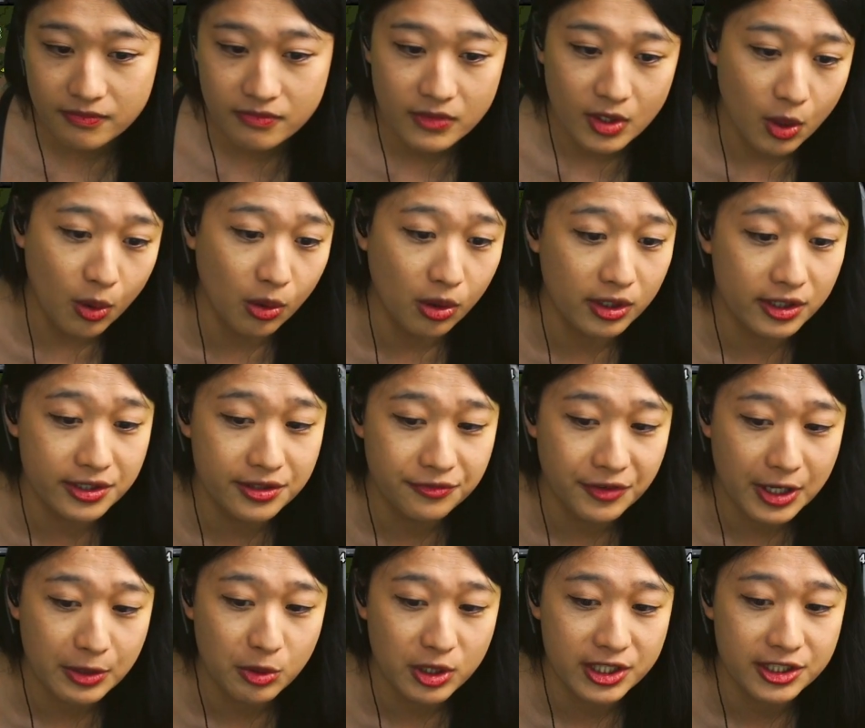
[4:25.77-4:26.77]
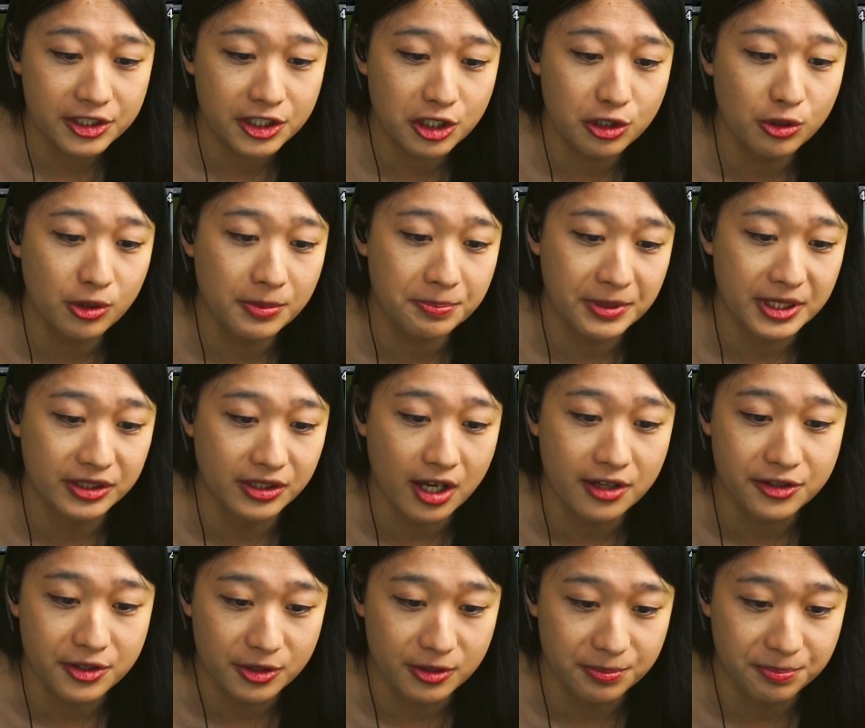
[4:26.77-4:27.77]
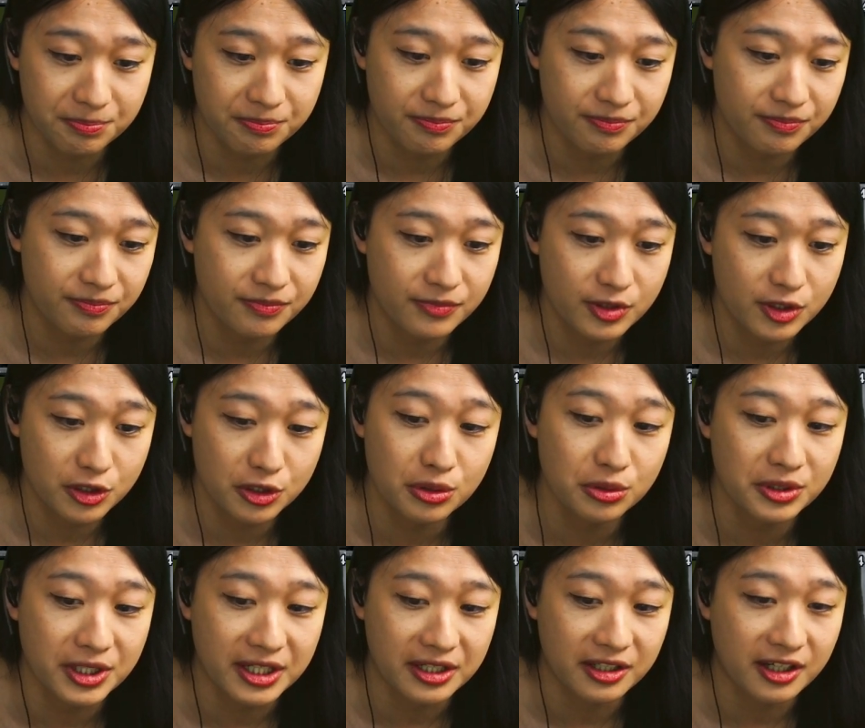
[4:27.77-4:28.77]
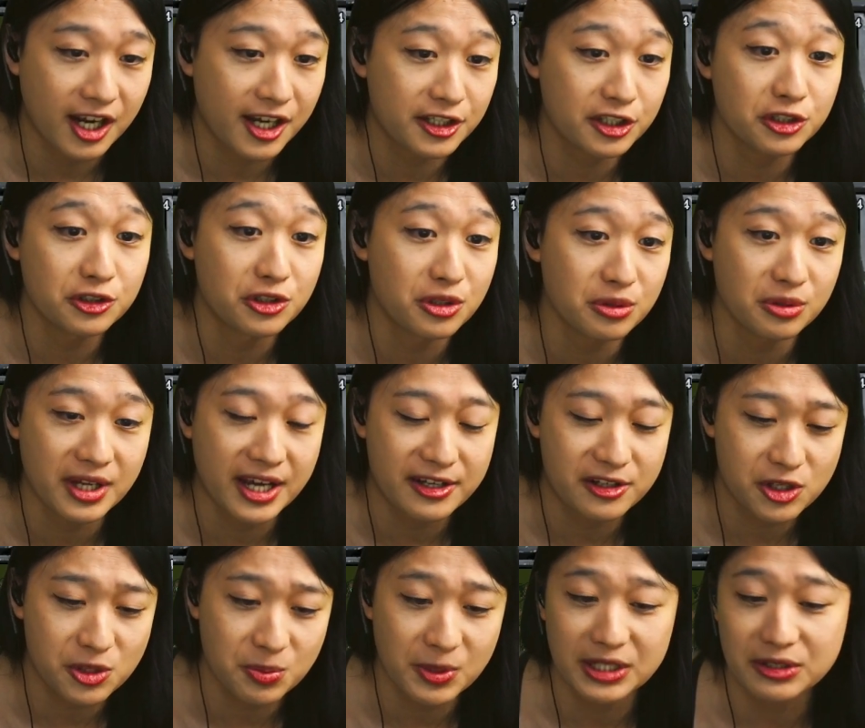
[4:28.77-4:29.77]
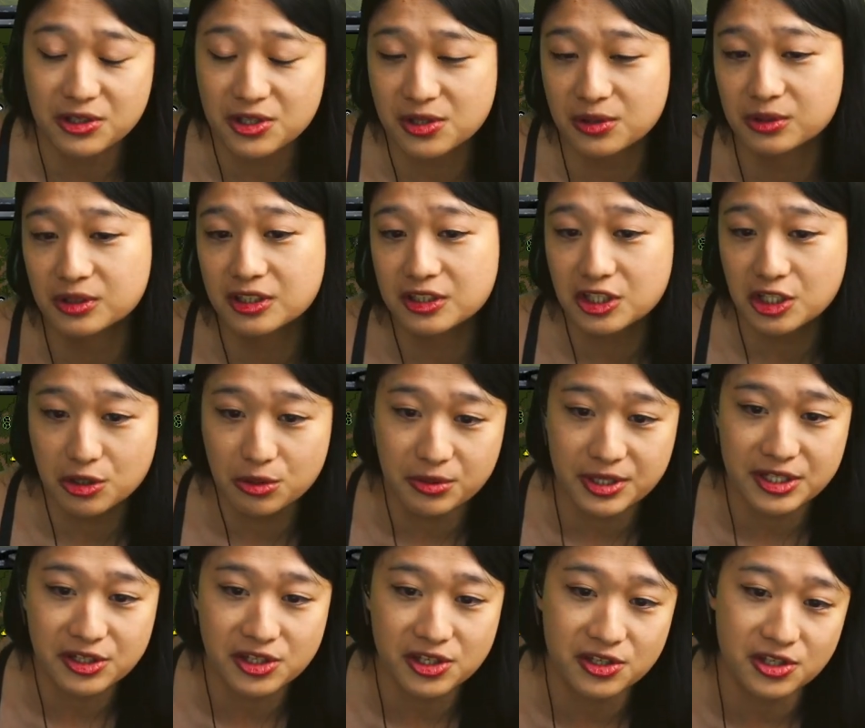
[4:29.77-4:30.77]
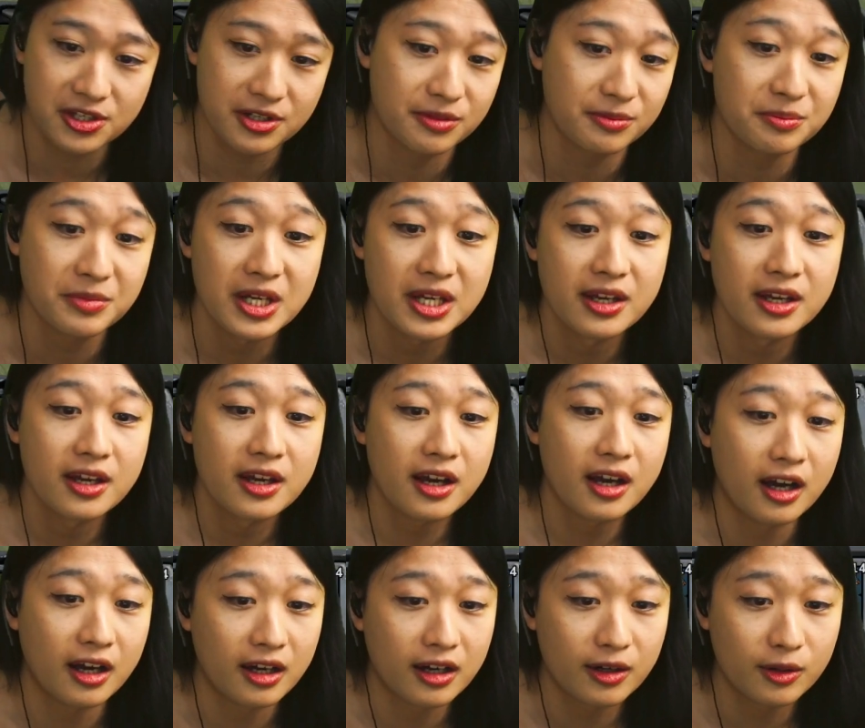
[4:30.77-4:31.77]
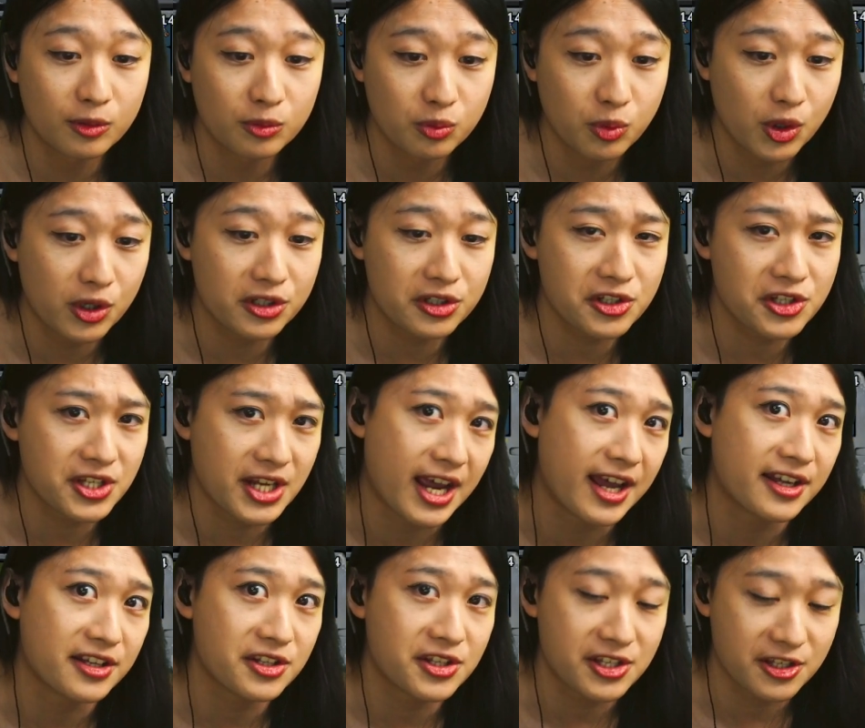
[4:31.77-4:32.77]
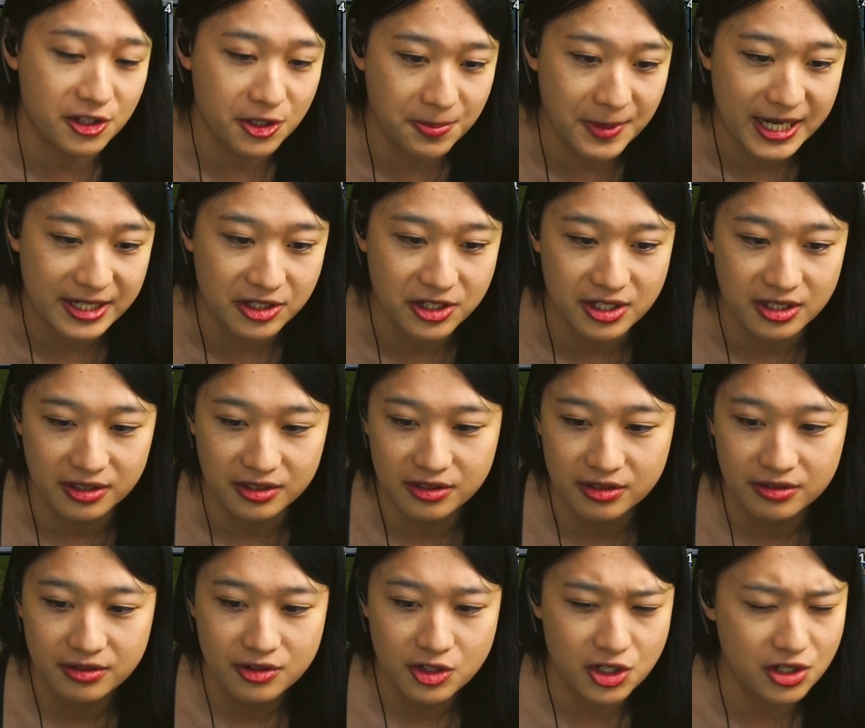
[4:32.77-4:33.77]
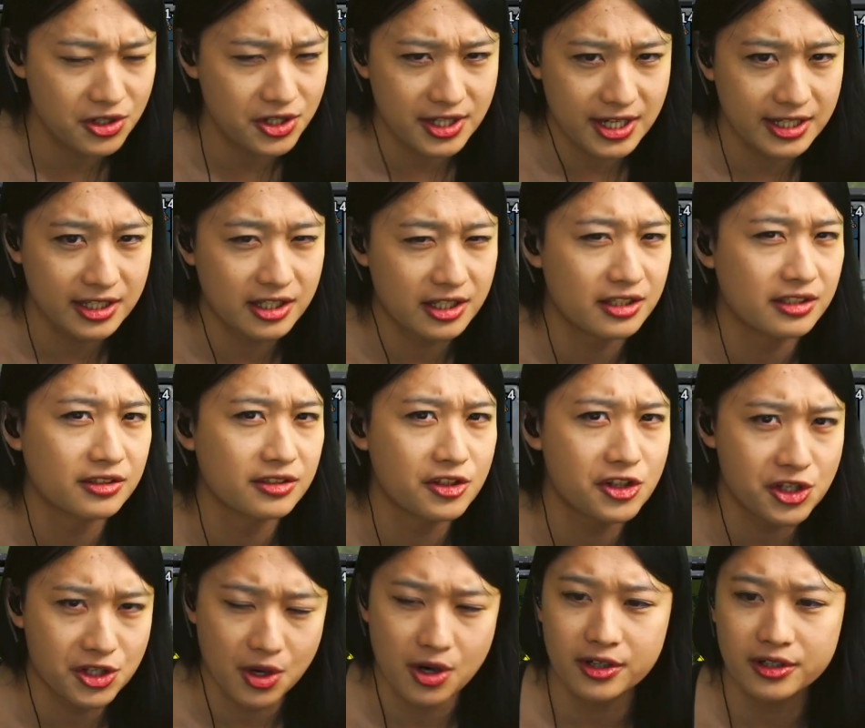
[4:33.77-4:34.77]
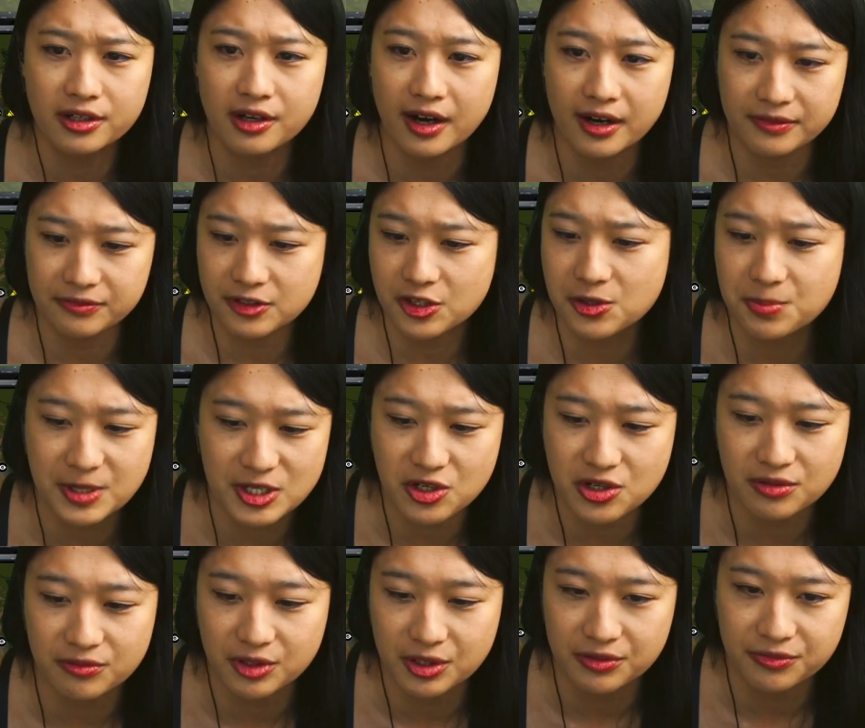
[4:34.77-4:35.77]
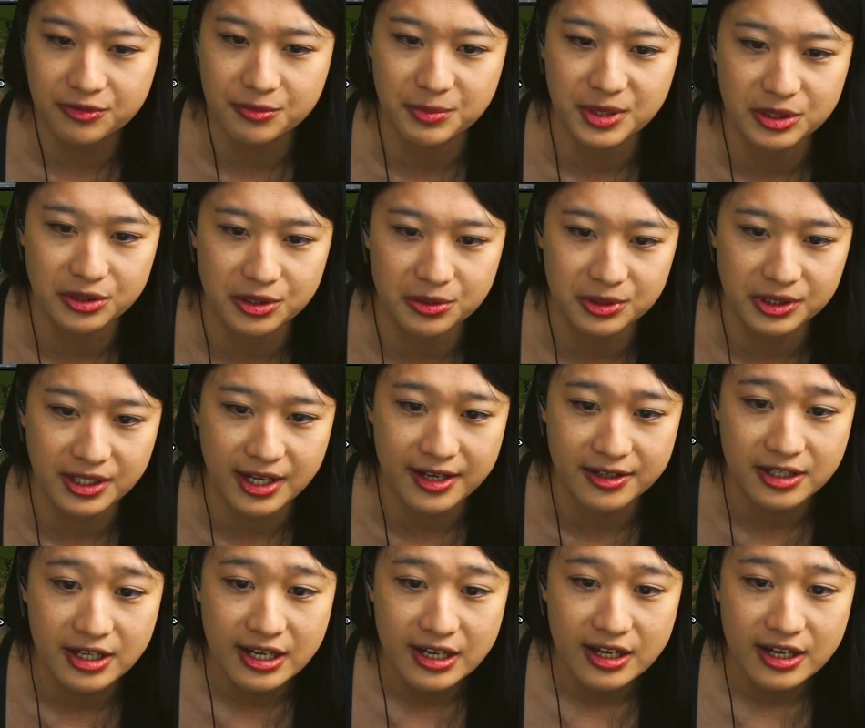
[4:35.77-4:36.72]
Or if I want to queue up another unit, I could do that as well. So the queuing system works as expected, just like in StarCraft, especially if you're familiar with that.